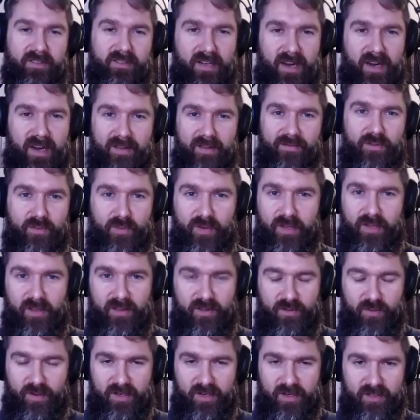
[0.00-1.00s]
And I have
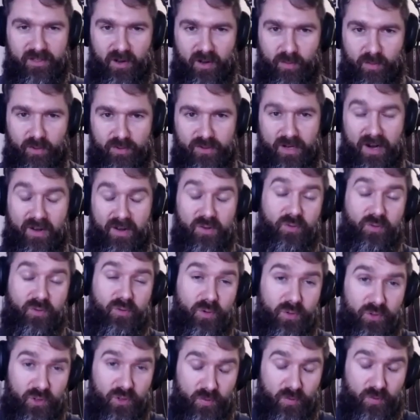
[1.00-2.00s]
three examples how you
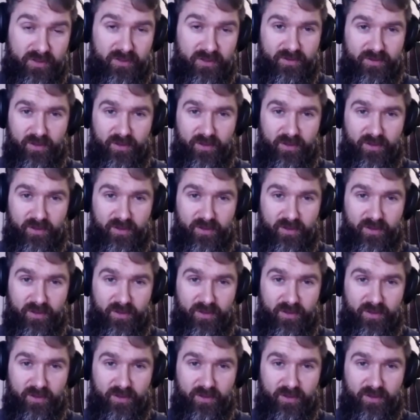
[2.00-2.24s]
could do it.